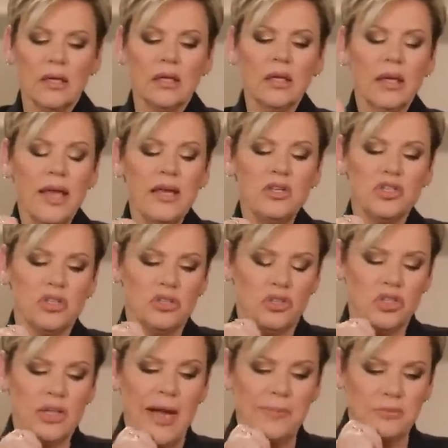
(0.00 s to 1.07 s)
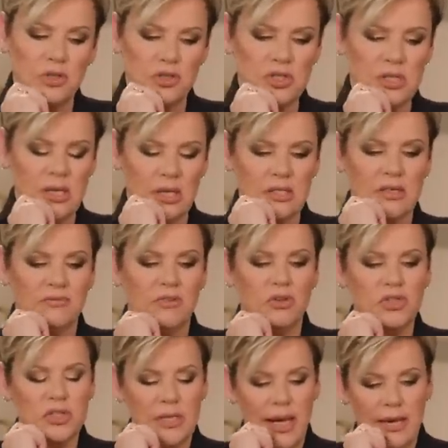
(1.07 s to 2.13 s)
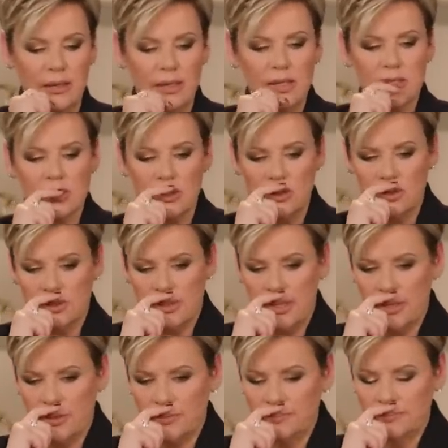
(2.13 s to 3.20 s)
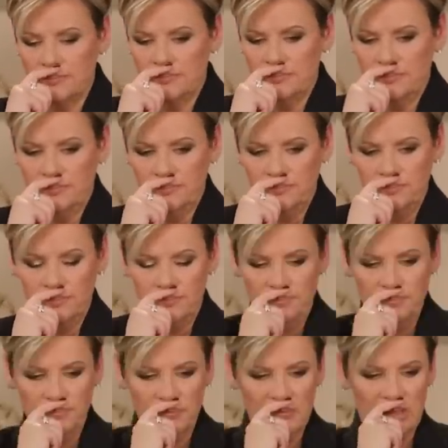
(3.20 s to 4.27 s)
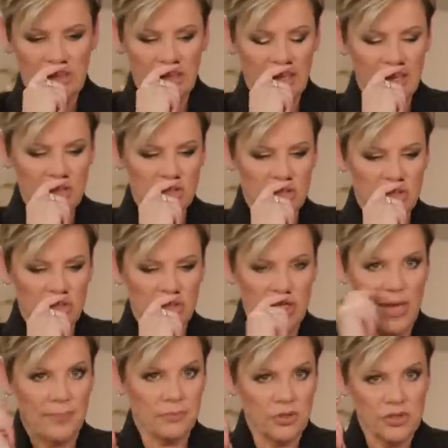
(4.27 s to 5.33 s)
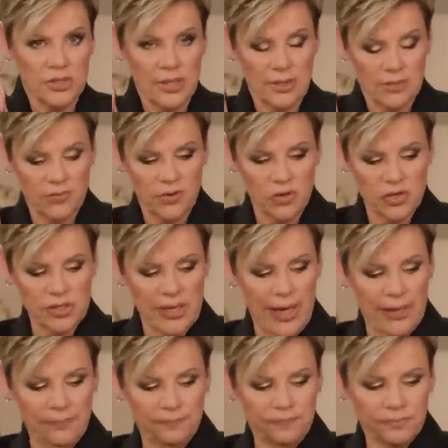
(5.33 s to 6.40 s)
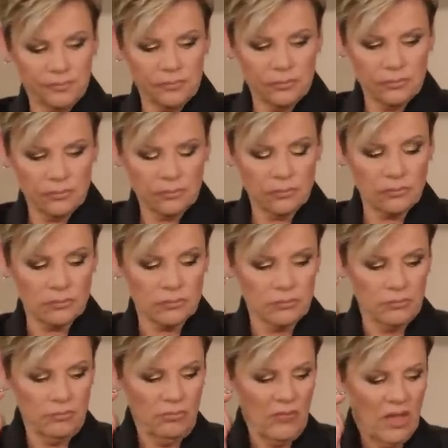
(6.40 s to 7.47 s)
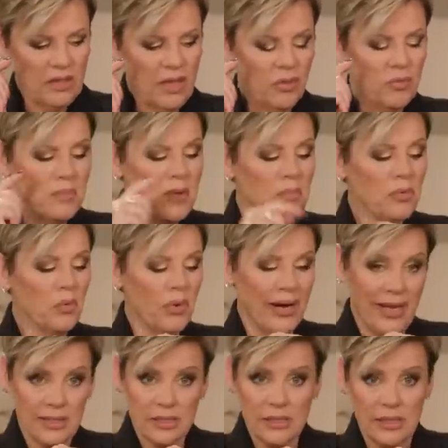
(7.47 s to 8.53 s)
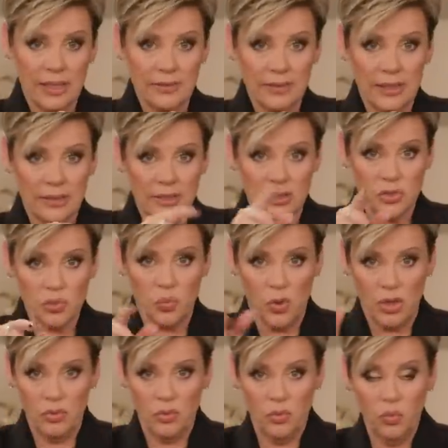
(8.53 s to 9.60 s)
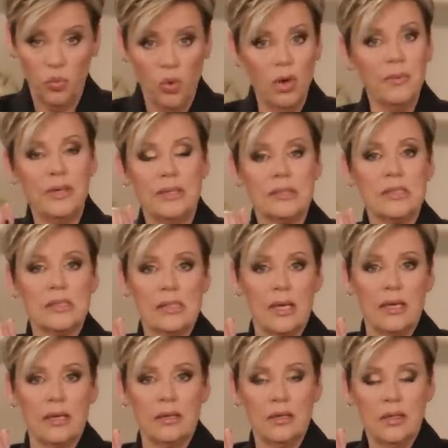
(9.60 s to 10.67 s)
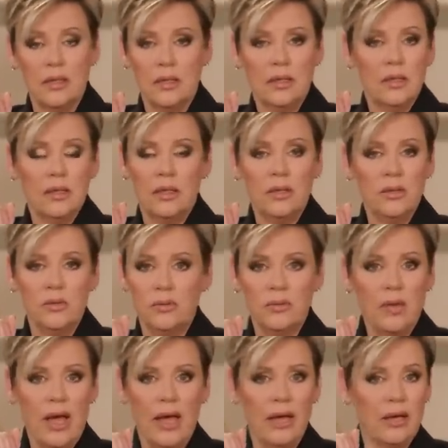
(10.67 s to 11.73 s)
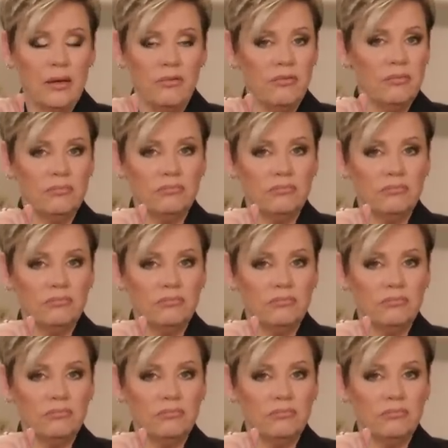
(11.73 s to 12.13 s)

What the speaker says: Galatians chapter 6 and verse 9. Let's look there. Galatians chapter 6, verse 9. Now, remember what I said that this one woman said who had